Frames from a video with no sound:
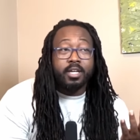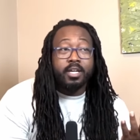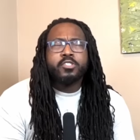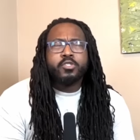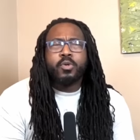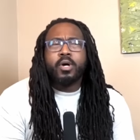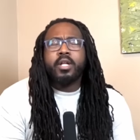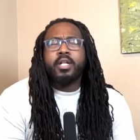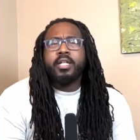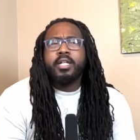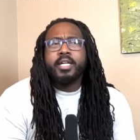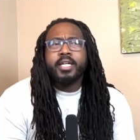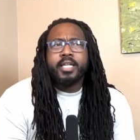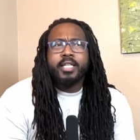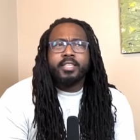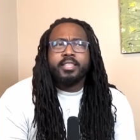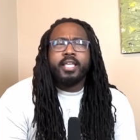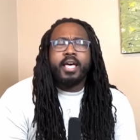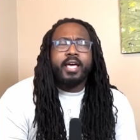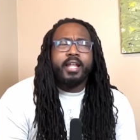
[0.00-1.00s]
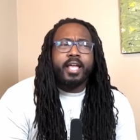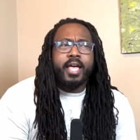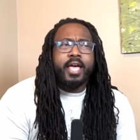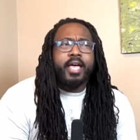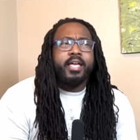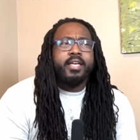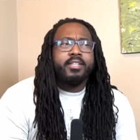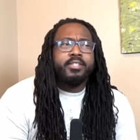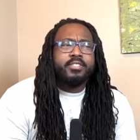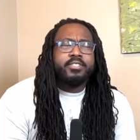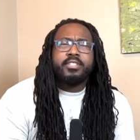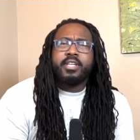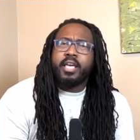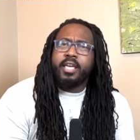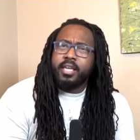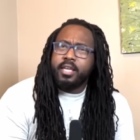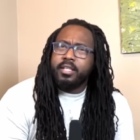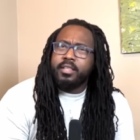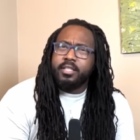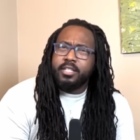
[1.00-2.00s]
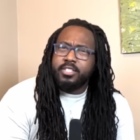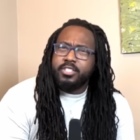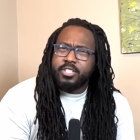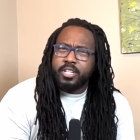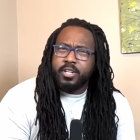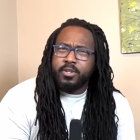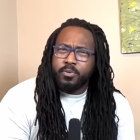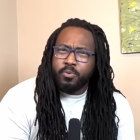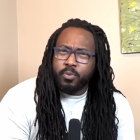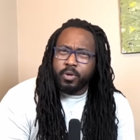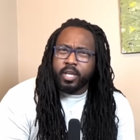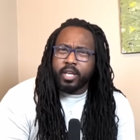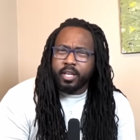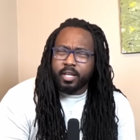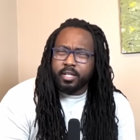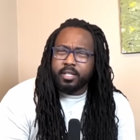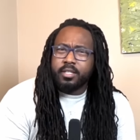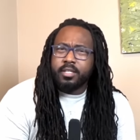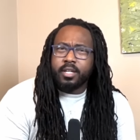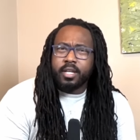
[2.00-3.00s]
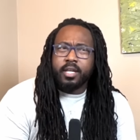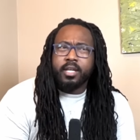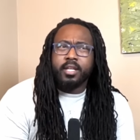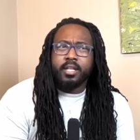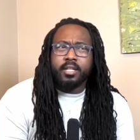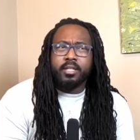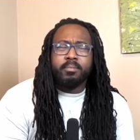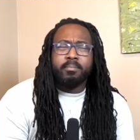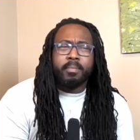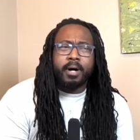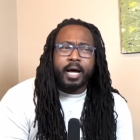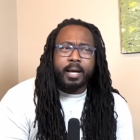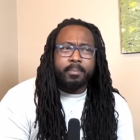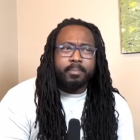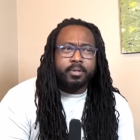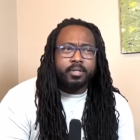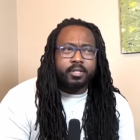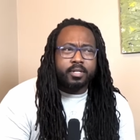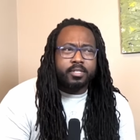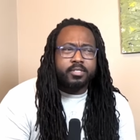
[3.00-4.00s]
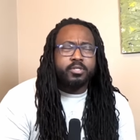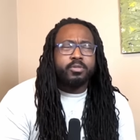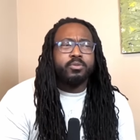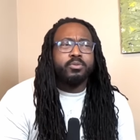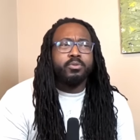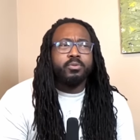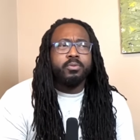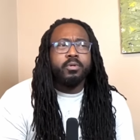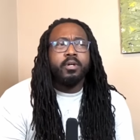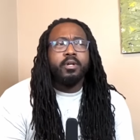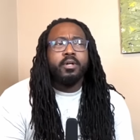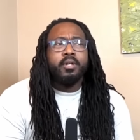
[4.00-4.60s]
So I look at that as a legit win in my book to